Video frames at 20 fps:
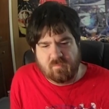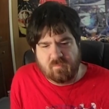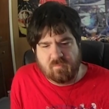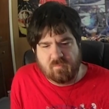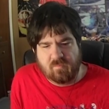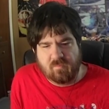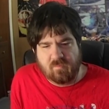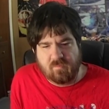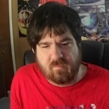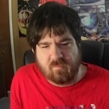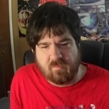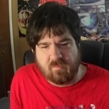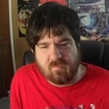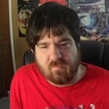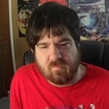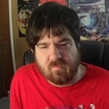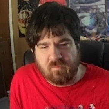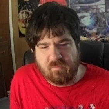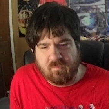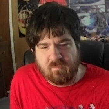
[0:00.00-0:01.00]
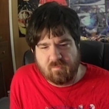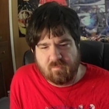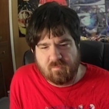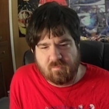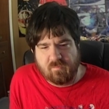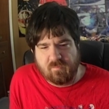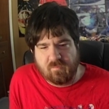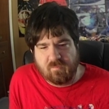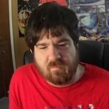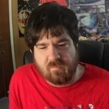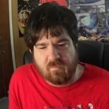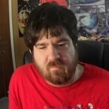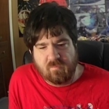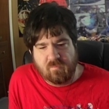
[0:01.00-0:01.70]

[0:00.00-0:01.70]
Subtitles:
Nothing is said.